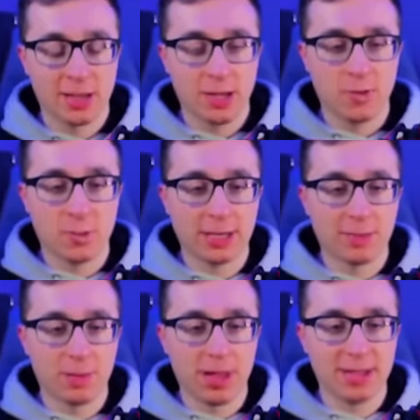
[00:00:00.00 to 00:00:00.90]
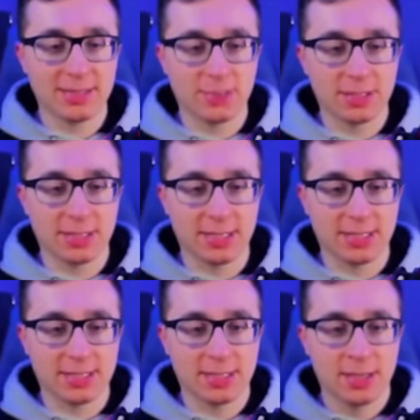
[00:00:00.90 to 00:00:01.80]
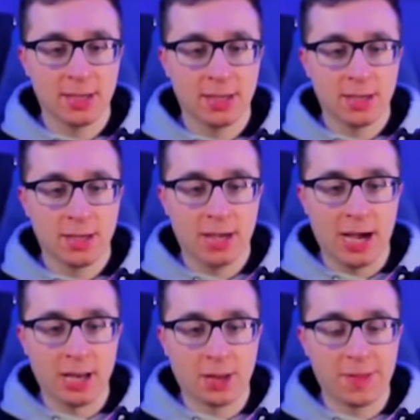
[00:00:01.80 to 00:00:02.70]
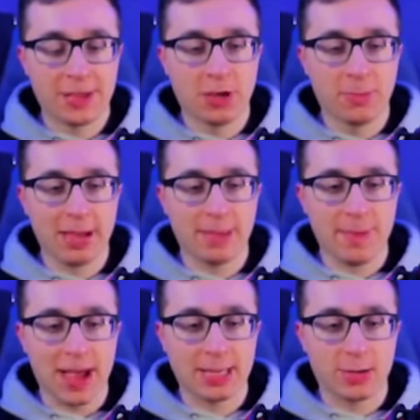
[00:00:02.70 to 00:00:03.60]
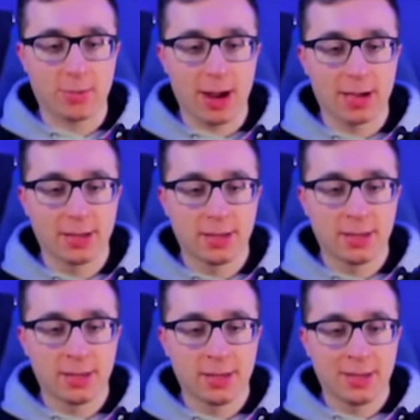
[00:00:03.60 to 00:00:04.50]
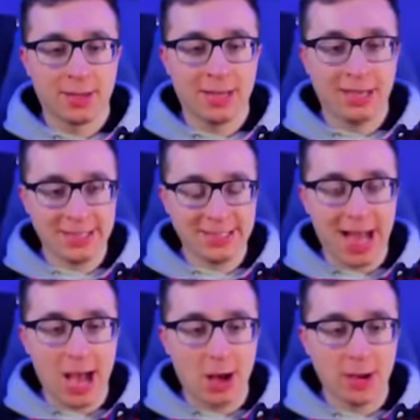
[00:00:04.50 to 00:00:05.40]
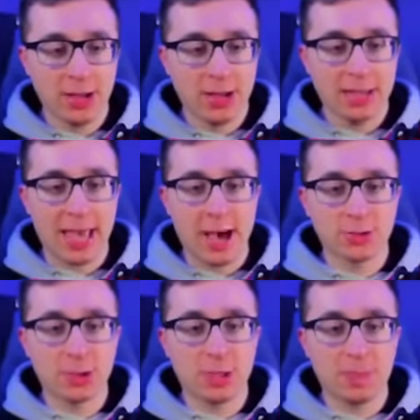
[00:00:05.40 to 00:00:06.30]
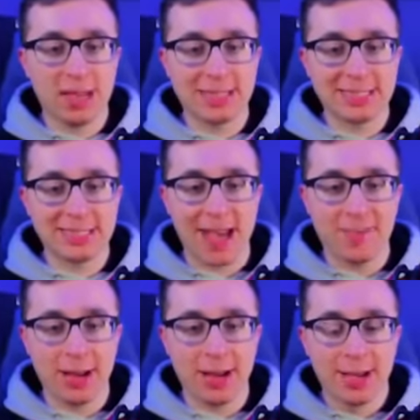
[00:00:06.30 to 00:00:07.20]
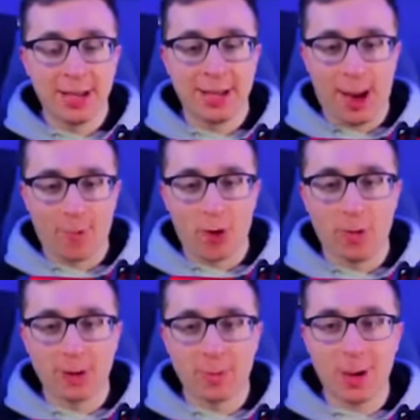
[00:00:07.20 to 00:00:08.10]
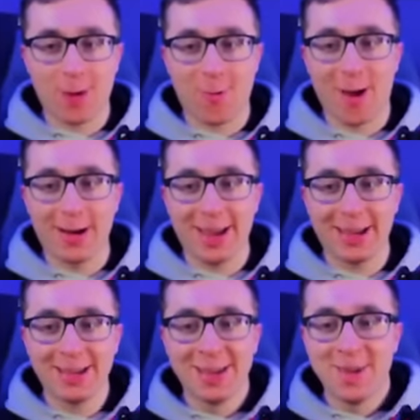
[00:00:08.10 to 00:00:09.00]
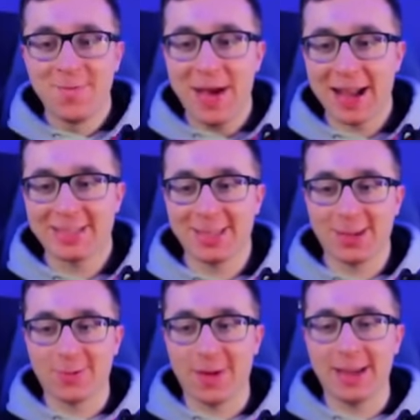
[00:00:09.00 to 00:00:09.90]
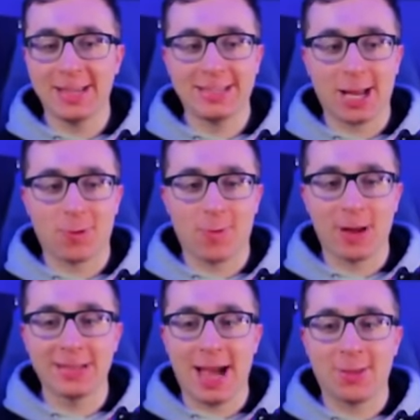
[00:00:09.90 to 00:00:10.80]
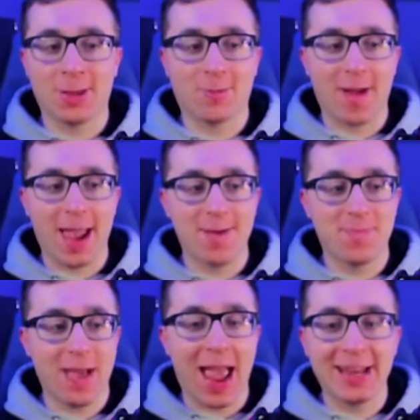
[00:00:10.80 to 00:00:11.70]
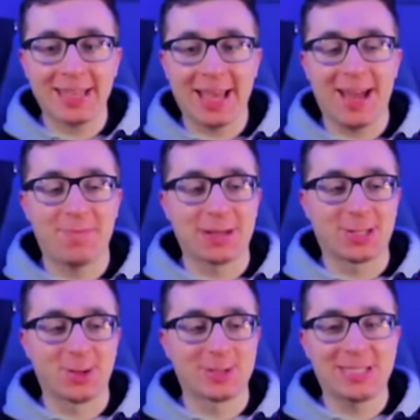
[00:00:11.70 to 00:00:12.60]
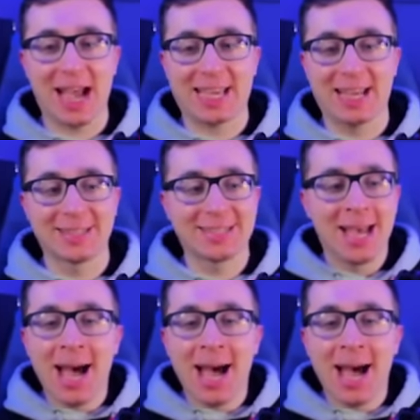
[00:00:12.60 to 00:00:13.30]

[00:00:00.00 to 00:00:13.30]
If we can plant him with this, I don't think he'll make it back in the ring. He's down count should be at seven. Now, Roman, we are running back to the ring. He's got to run down the ramp and get up in two seconds.